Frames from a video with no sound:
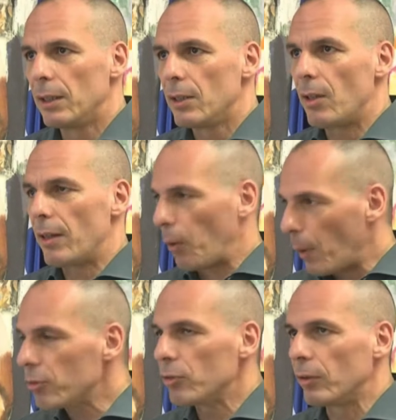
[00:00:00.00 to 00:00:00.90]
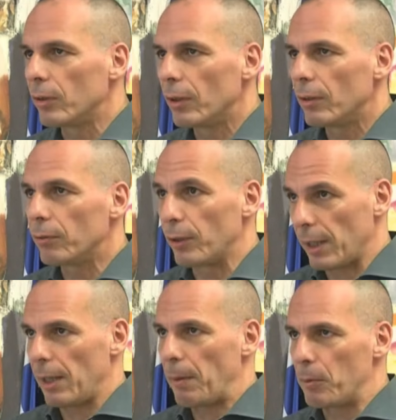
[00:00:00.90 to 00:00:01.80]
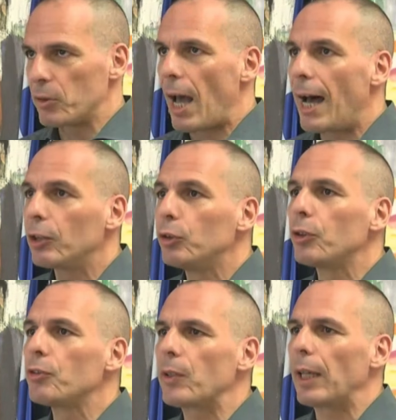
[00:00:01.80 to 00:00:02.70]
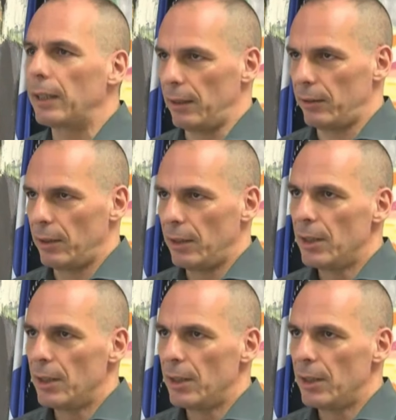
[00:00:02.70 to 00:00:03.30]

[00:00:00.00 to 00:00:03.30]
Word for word: So the question for the Greek people is how do you stay in it?